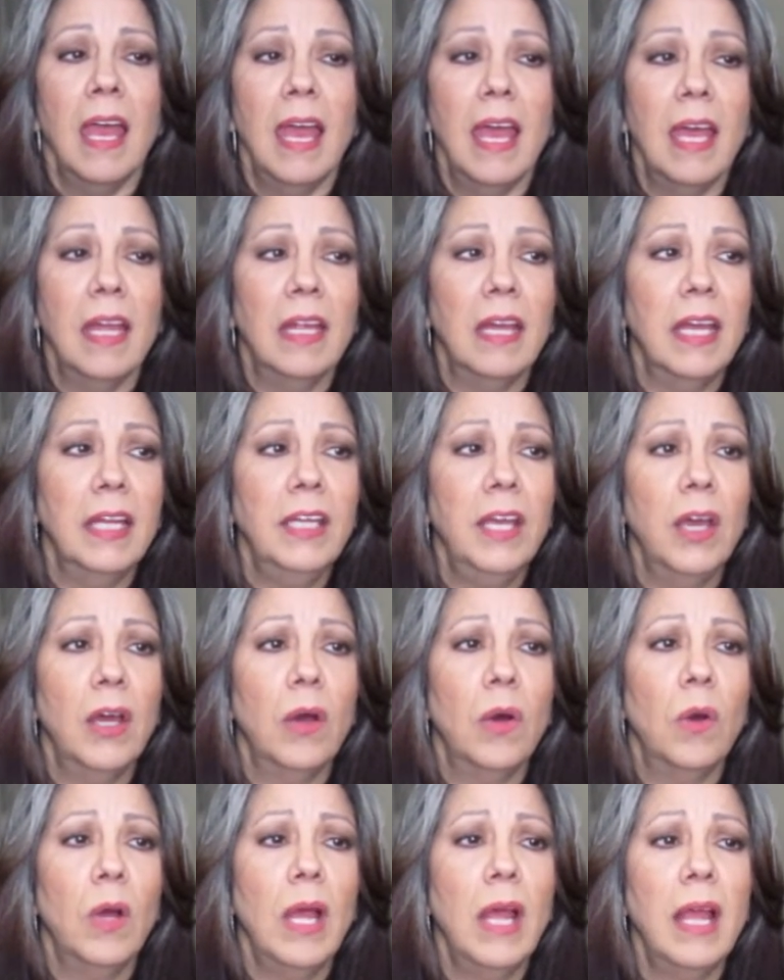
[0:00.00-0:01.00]
And I
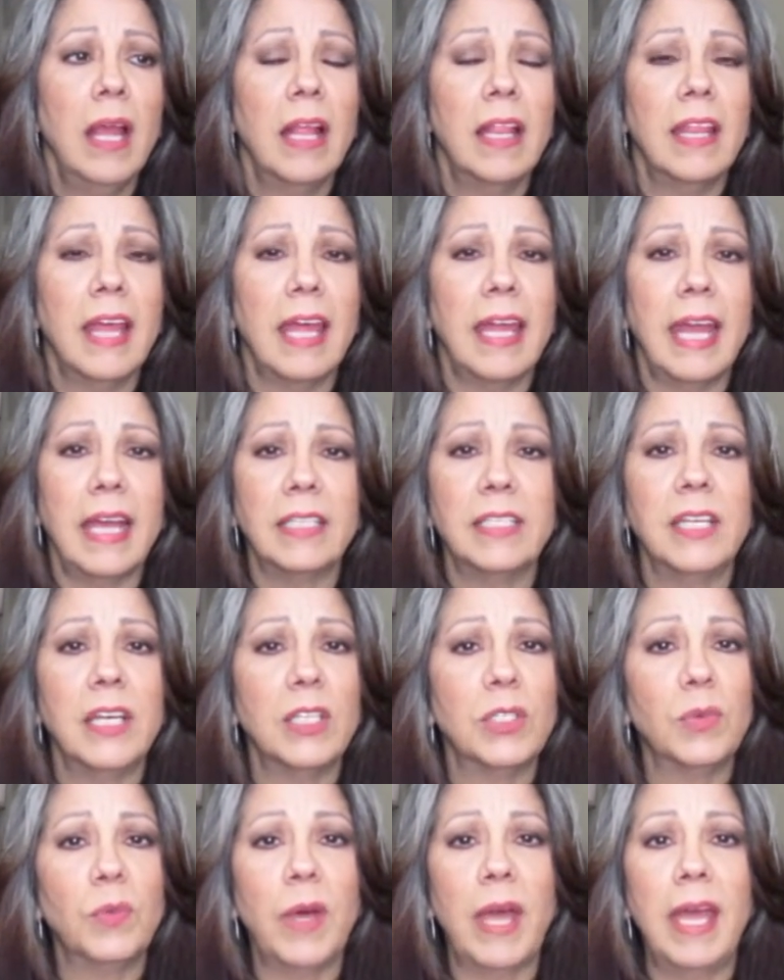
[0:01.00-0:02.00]
know that
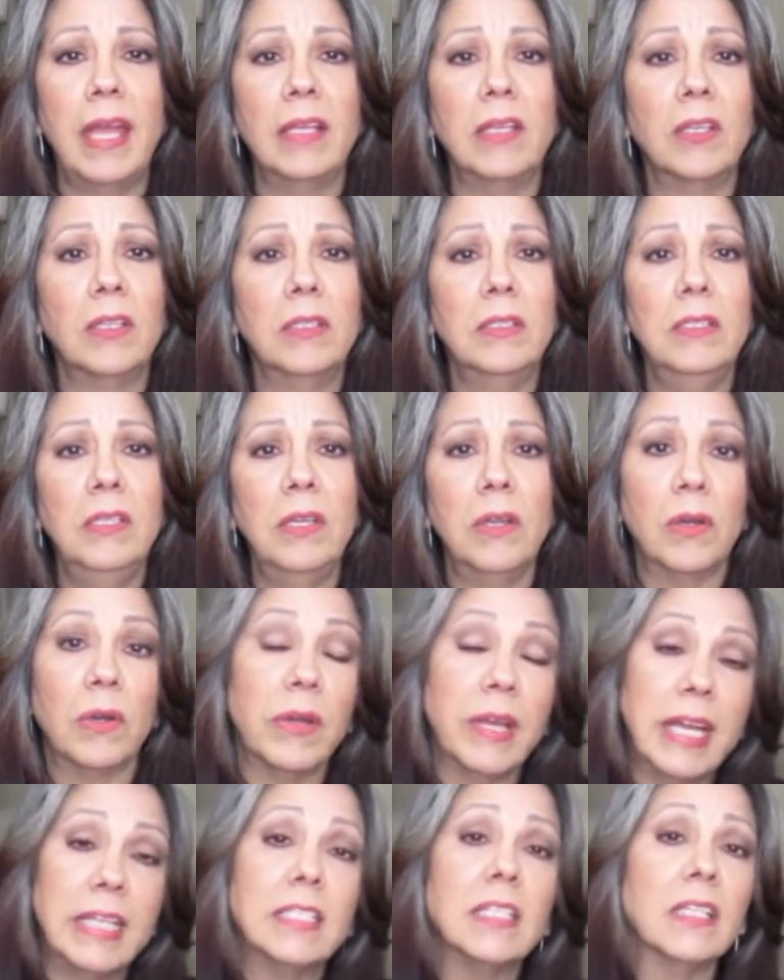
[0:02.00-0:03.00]
excess weight,
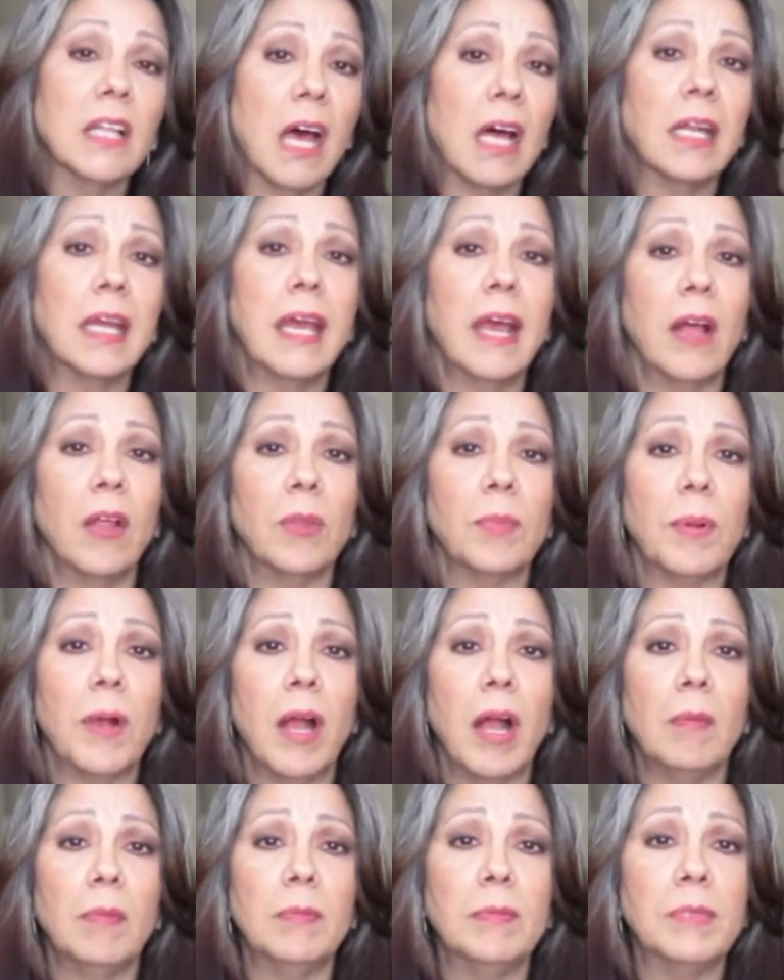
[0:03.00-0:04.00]
creates a lot of health
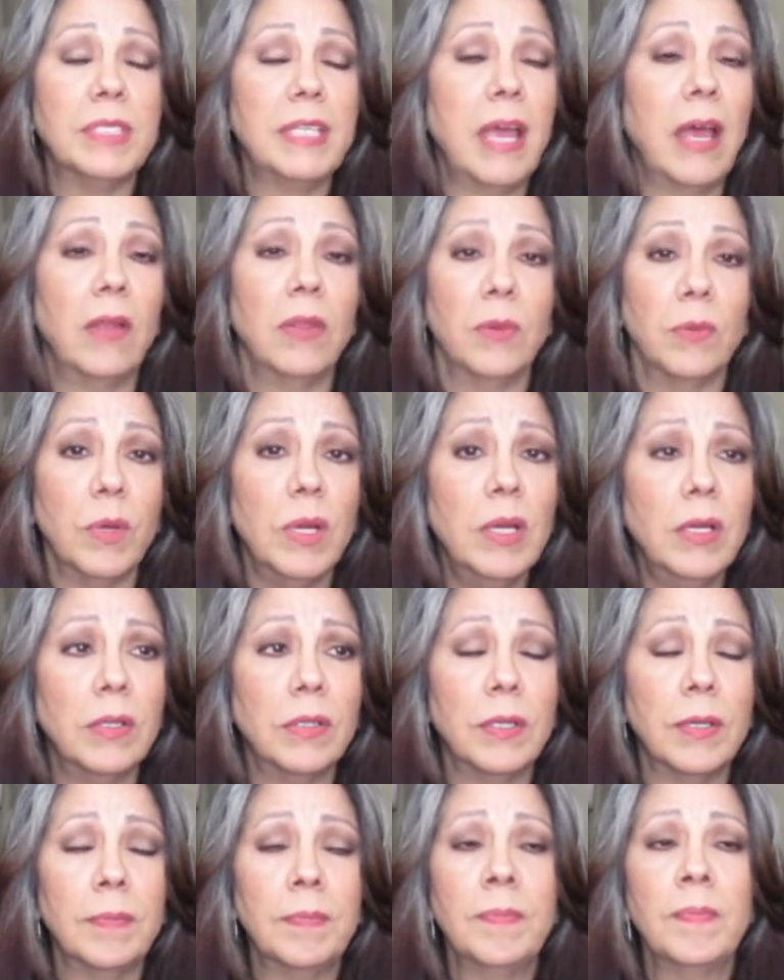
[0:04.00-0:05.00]
problems down the
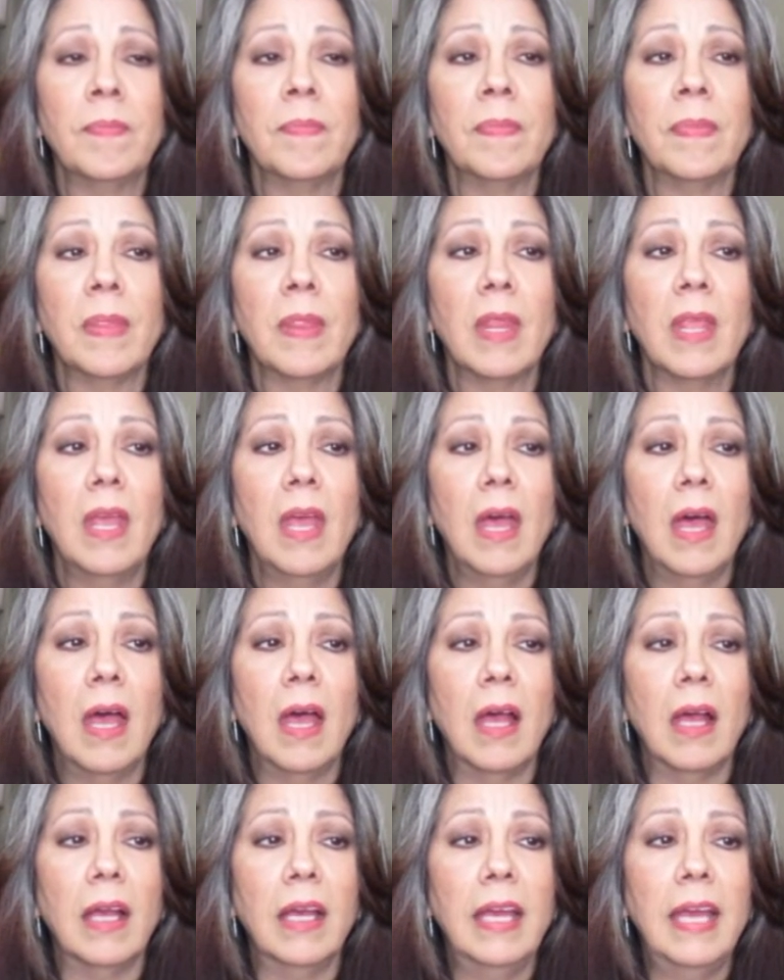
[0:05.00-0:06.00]
road.
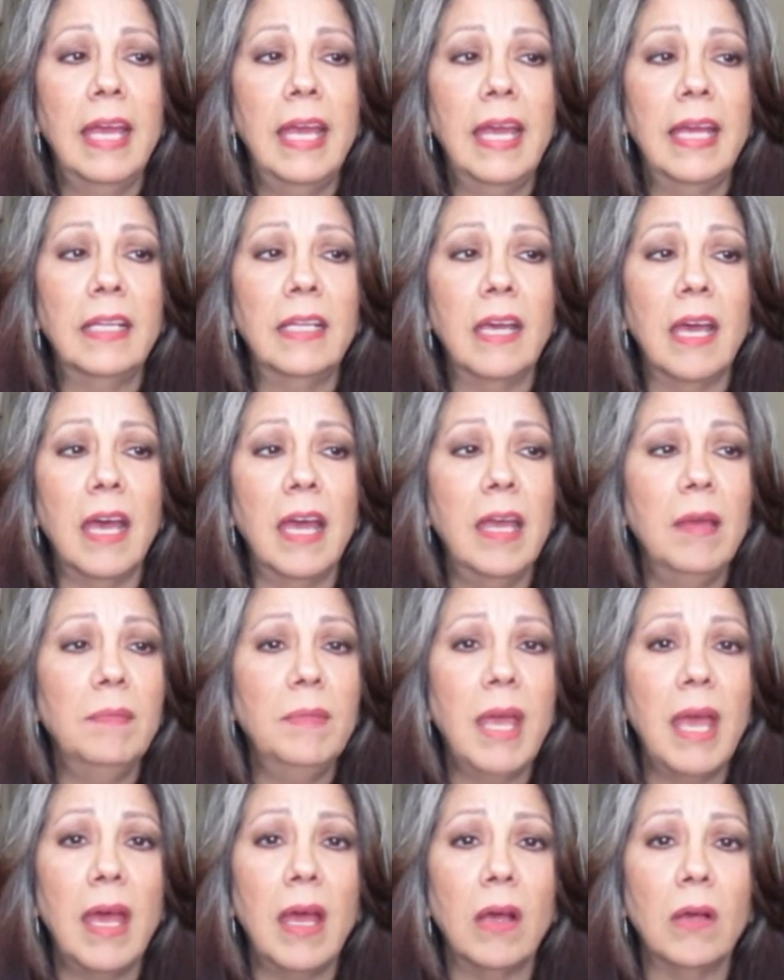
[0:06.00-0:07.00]
And
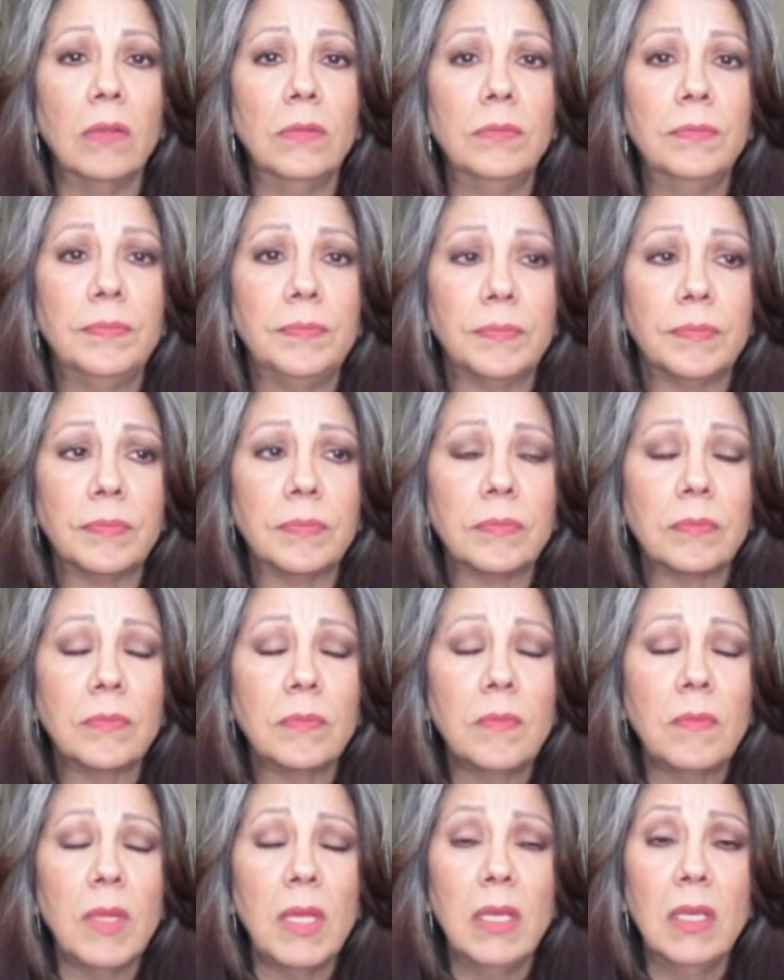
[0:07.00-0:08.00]
I'm
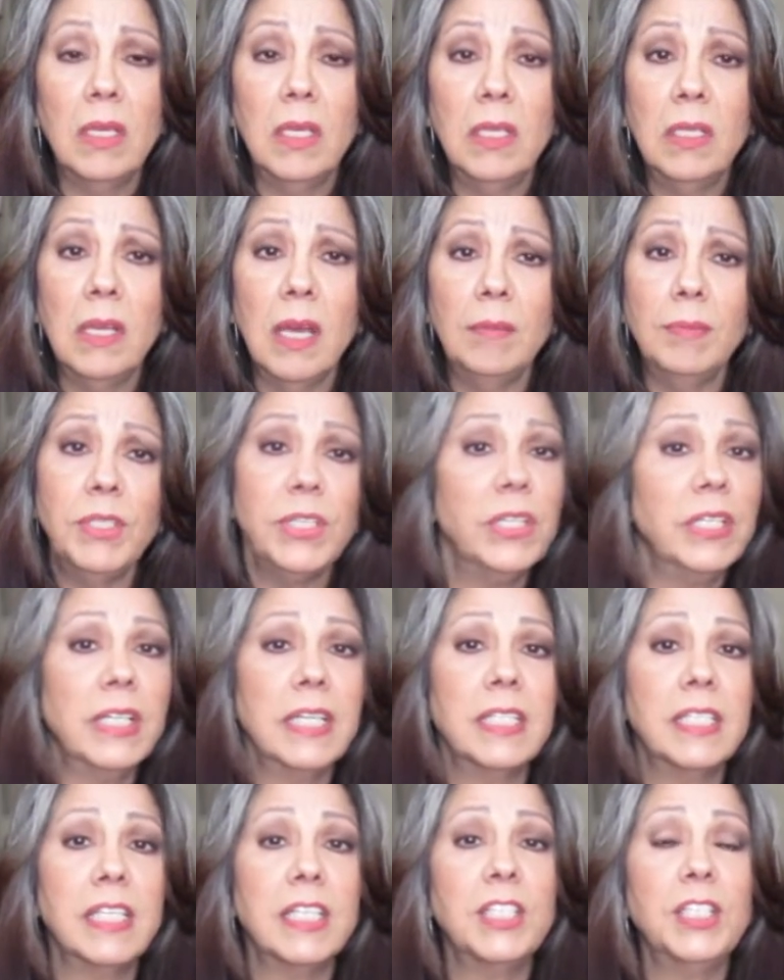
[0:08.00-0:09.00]

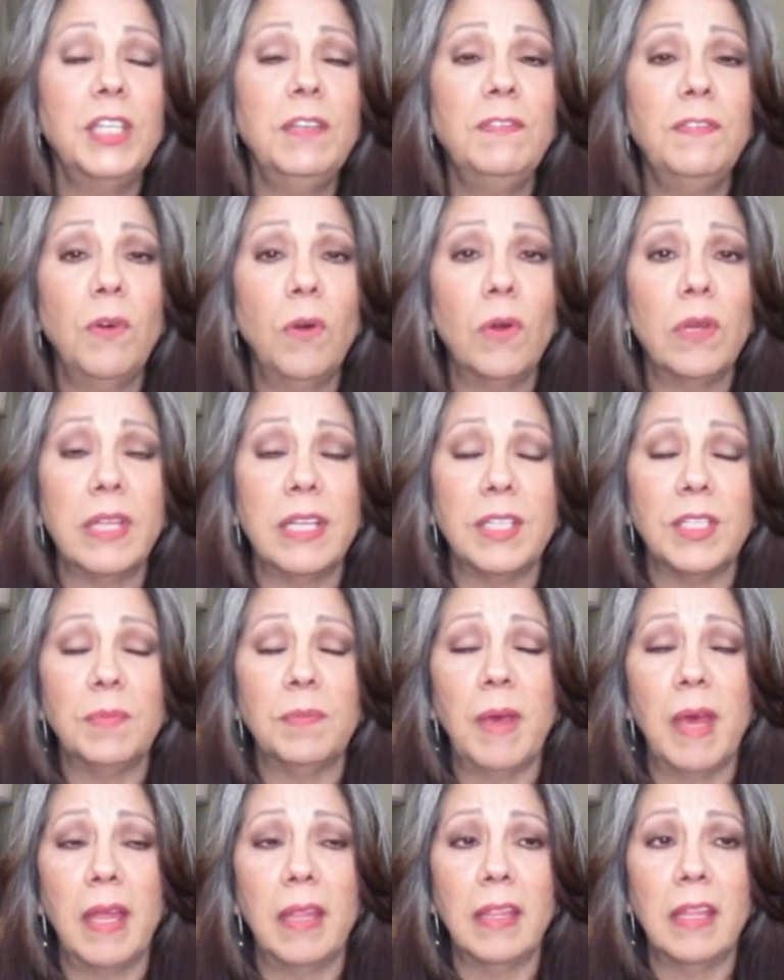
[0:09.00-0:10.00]
turning 64 this
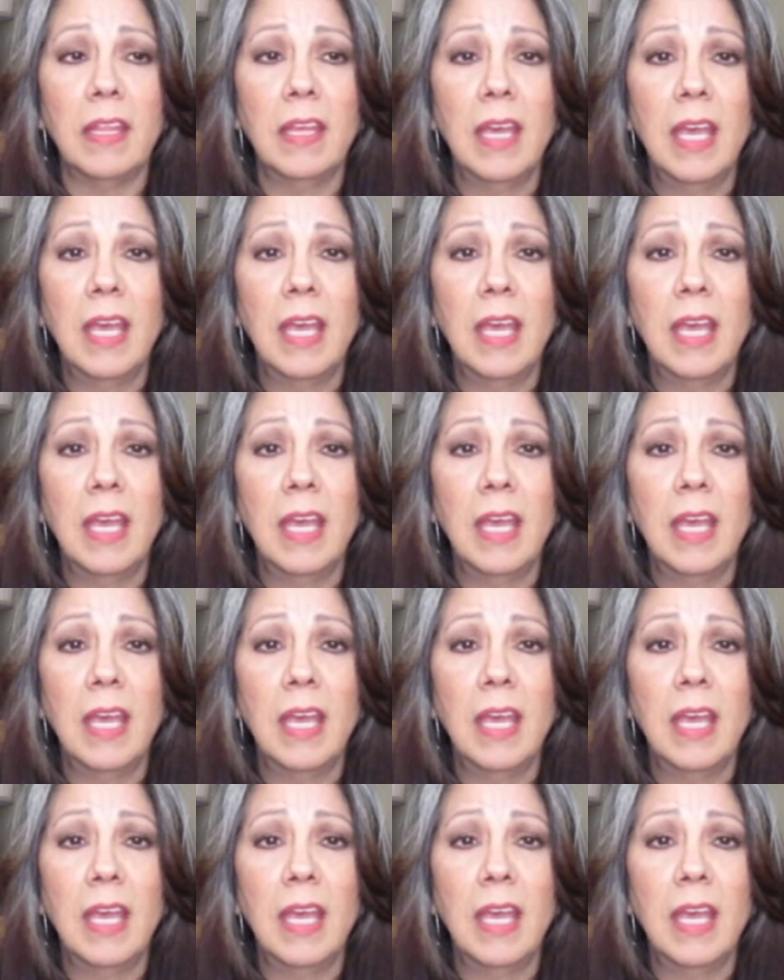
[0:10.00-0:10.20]
month,